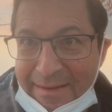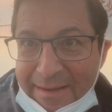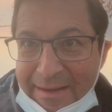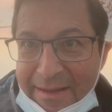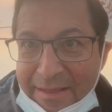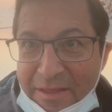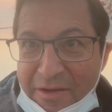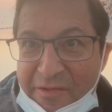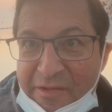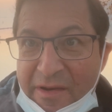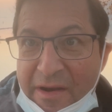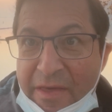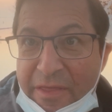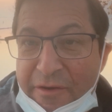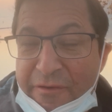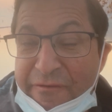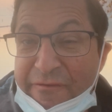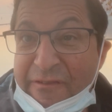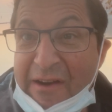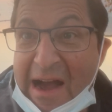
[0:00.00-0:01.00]
There's another
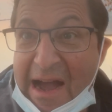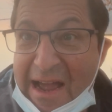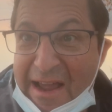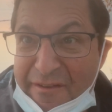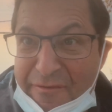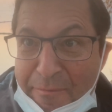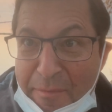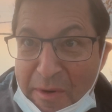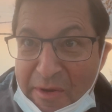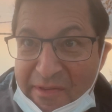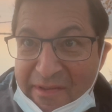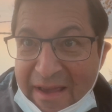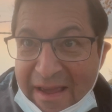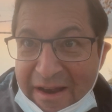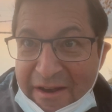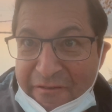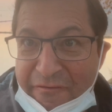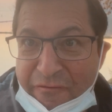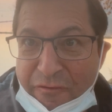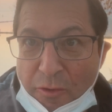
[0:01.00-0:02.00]
5%
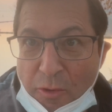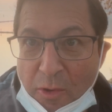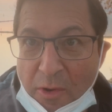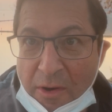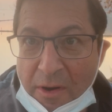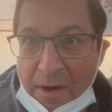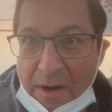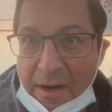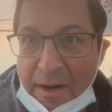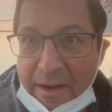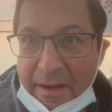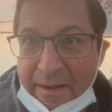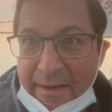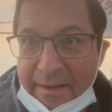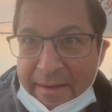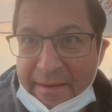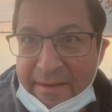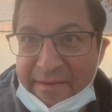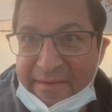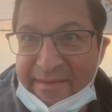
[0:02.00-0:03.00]
for
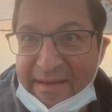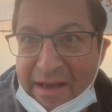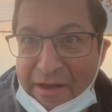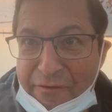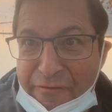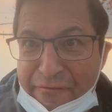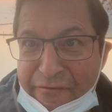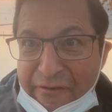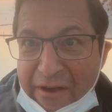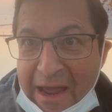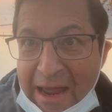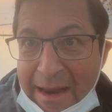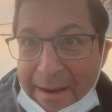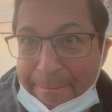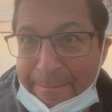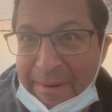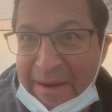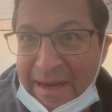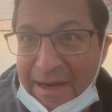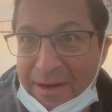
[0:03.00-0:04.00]
self and
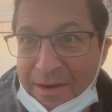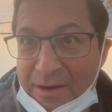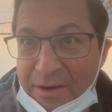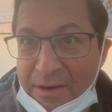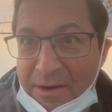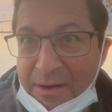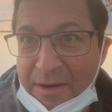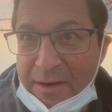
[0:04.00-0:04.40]
peer